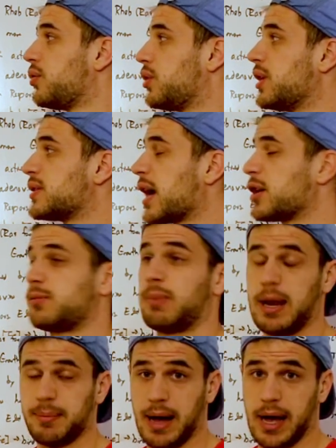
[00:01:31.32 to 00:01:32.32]
these guys are
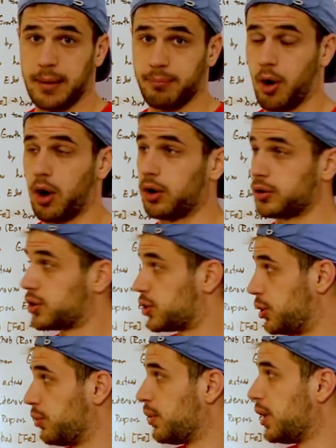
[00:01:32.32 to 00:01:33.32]
made by Pol
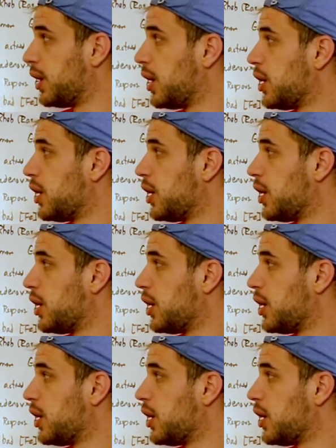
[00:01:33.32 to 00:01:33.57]
II,